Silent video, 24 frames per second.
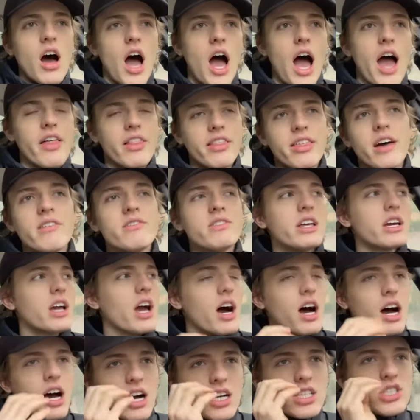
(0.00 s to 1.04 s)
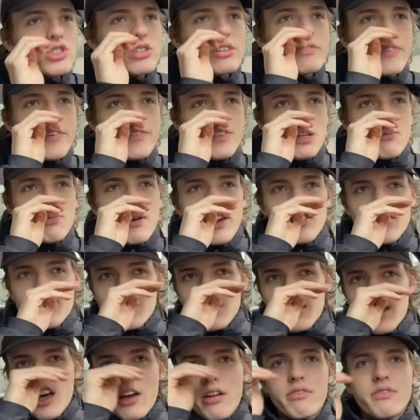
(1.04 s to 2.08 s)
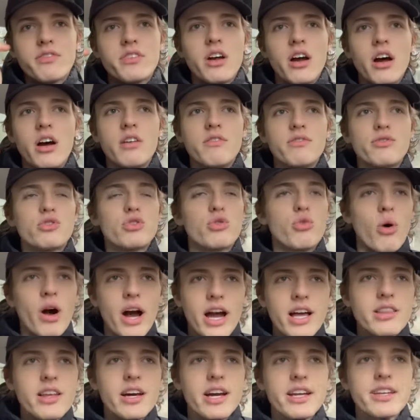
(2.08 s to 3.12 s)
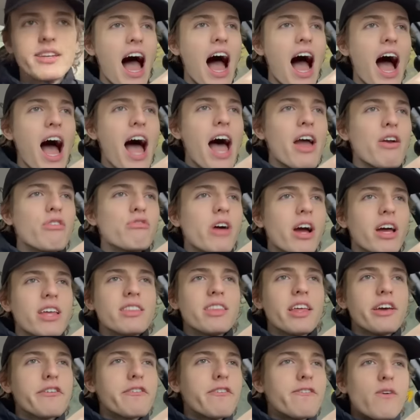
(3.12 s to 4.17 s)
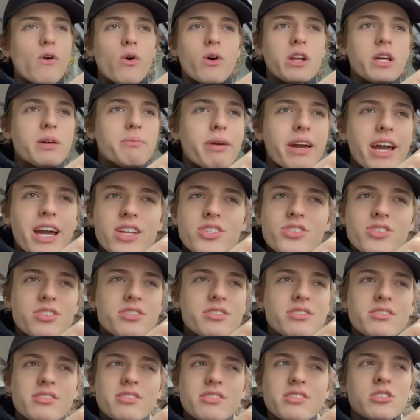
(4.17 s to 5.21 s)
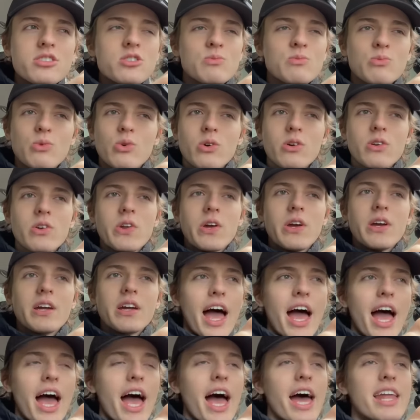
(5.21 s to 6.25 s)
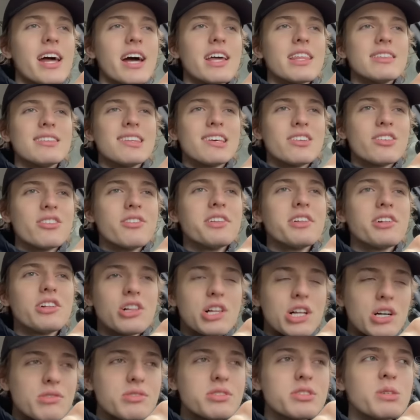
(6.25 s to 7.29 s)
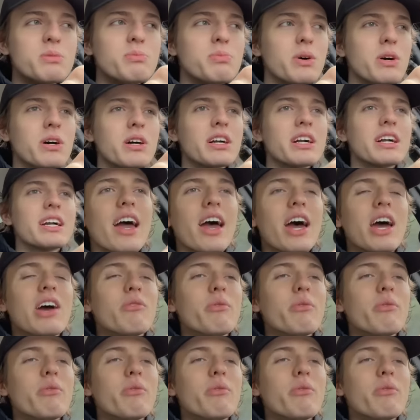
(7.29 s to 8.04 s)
I have like 150 pages left of Twilight. I read like 40 pages this morning and I literally closed the book and